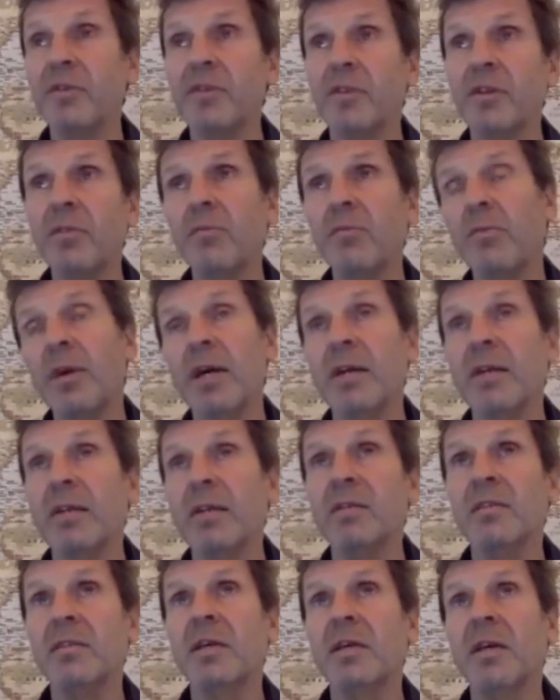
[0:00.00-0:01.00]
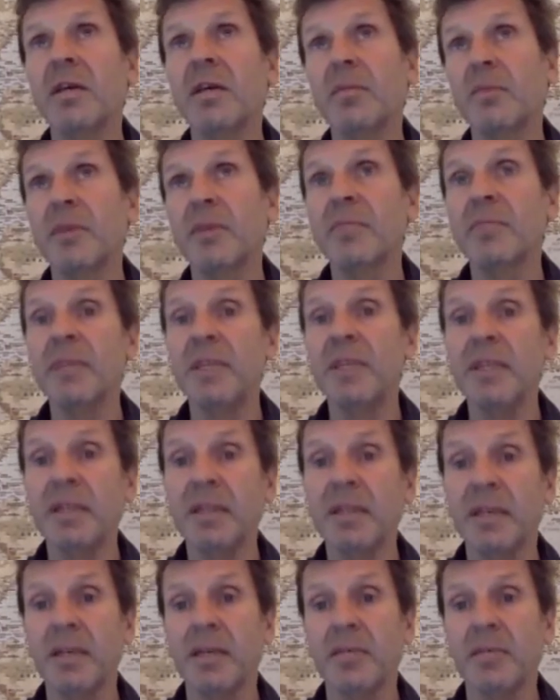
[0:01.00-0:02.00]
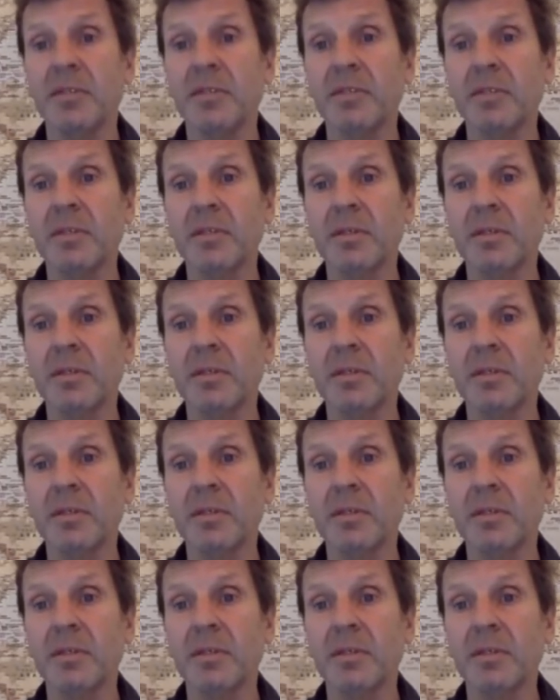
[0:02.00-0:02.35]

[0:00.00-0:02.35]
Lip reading: not once, but many times.